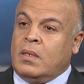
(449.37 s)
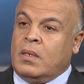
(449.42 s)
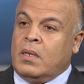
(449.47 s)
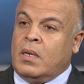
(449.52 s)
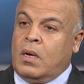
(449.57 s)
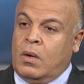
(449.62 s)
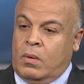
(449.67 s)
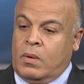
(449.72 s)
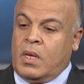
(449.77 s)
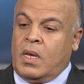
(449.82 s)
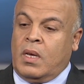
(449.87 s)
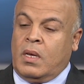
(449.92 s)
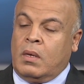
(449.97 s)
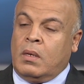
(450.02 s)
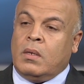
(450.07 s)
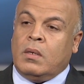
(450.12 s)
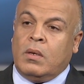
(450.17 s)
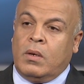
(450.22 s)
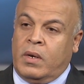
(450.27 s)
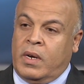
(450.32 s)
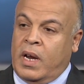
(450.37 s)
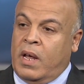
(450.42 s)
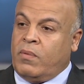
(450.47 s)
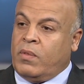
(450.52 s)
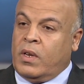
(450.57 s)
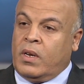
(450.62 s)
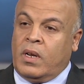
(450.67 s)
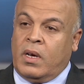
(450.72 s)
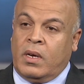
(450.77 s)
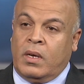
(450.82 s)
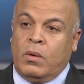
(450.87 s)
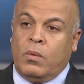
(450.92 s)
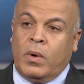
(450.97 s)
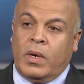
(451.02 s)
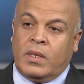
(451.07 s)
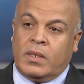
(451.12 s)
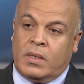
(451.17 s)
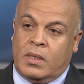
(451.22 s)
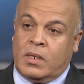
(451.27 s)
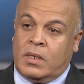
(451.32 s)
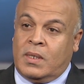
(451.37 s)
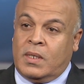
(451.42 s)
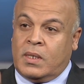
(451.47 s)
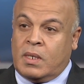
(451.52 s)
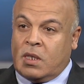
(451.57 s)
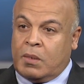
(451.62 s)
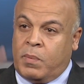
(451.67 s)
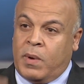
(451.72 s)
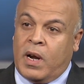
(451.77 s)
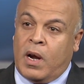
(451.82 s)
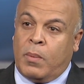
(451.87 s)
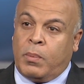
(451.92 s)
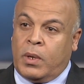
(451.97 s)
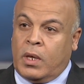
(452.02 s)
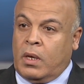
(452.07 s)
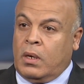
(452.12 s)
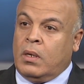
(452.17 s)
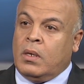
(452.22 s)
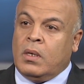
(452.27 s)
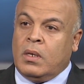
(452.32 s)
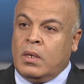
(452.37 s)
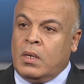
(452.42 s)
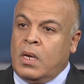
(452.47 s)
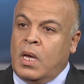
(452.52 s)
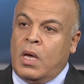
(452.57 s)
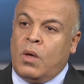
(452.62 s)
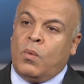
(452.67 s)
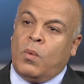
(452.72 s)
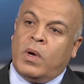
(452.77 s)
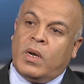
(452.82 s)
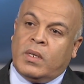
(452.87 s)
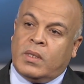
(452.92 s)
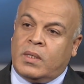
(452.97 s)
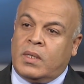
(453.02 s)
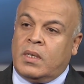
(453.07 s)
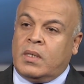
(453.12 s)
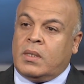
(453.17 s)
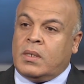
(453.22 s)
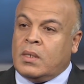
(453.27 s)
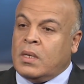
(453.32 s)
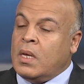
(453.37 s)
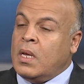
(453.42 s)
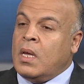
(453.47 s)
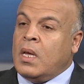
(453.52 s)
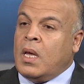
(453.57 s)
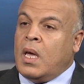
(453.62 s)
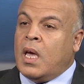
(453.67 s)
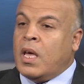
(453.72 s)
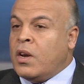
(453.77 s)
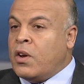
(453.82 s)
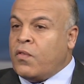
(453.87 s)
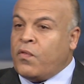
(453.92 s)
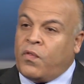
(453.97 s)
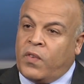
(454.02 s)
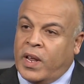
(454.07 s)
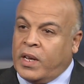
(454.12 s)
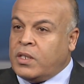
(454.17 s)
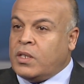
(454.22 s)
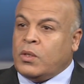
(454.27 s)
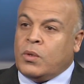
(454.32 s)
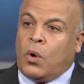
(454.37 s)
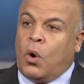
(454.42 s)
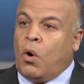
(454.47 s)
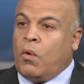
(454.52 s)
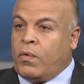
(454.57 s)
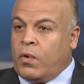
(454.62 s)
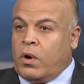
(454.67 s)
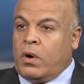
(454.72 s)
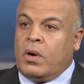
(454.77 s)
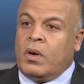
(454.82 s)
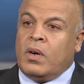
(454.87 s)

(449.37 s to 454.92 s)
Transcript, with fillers: Okay, yeah. You graph the line. What is this? This is parabola. And what is this? And reflected over.